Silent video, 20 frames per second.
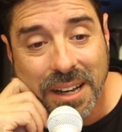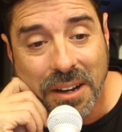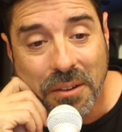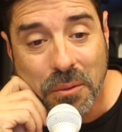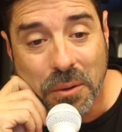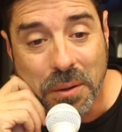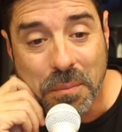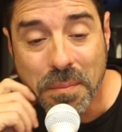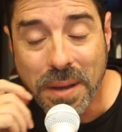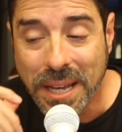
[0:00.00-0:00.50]
I
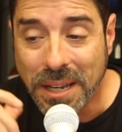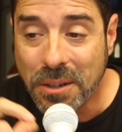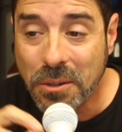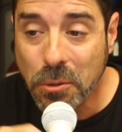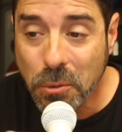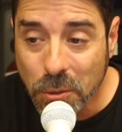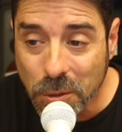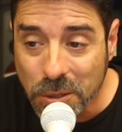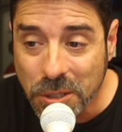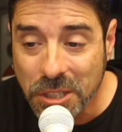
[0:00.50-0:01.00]
want to make
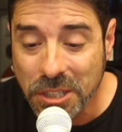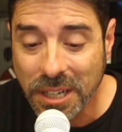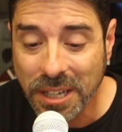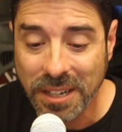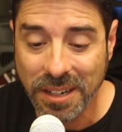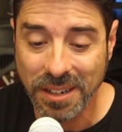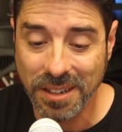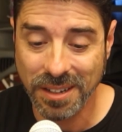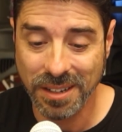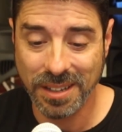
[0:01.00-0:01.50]
cool
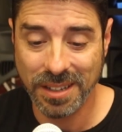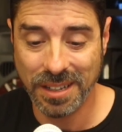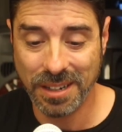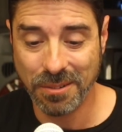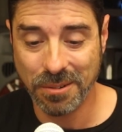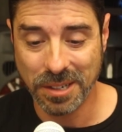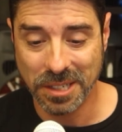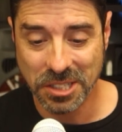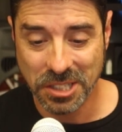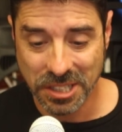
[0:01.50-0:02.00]
shit,
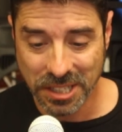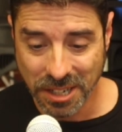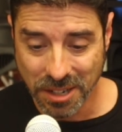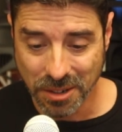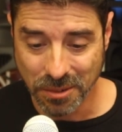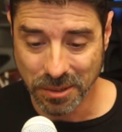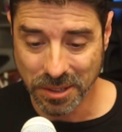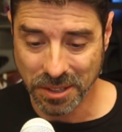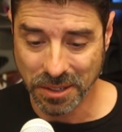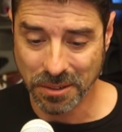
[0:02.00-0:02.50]
and I want to
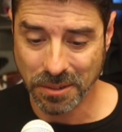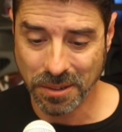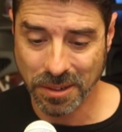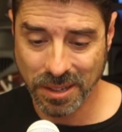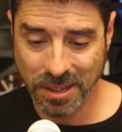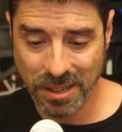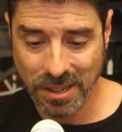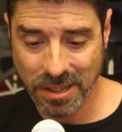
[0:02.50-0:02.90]
share it with you.